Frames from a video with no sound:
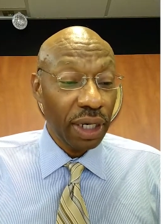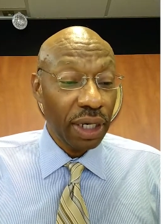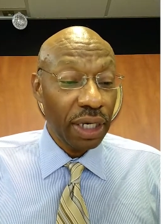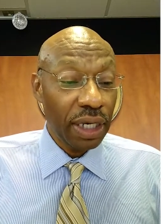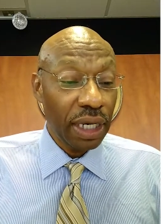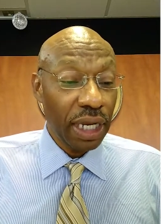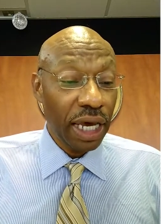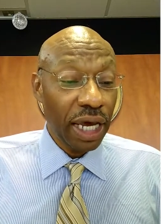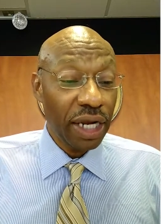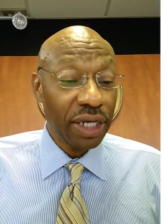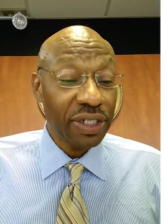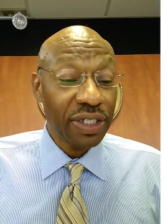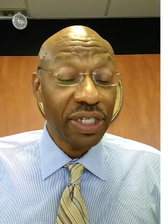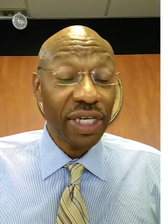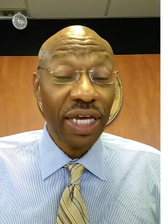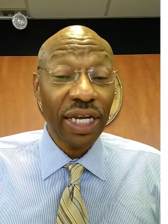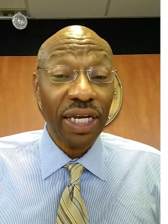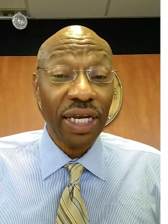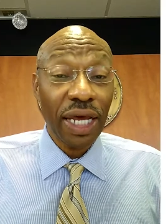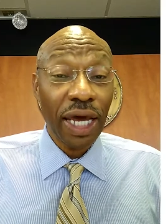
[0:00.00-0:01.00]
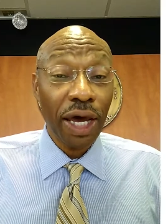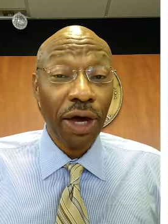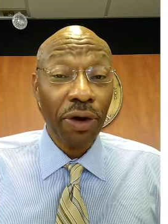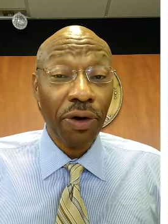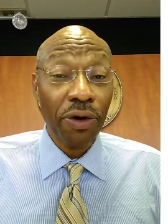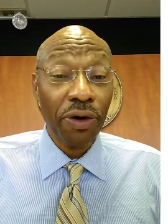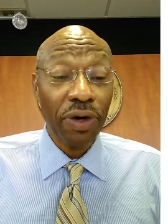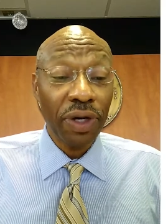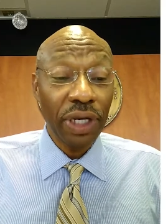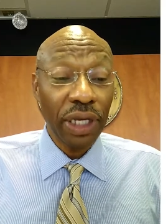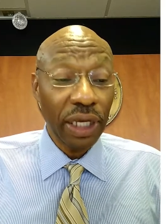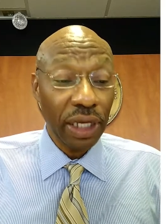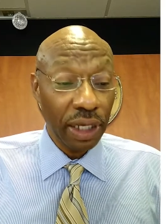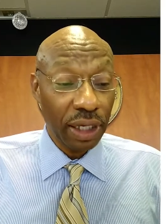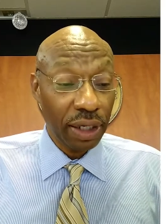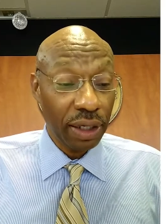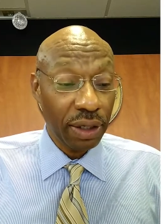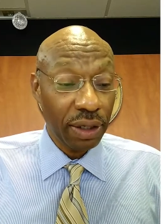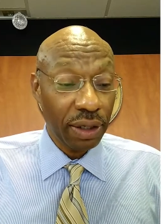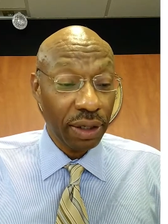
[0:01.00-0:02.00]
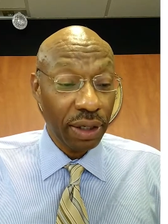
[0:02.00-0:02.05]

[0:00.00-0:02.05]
Nana set down her knitting.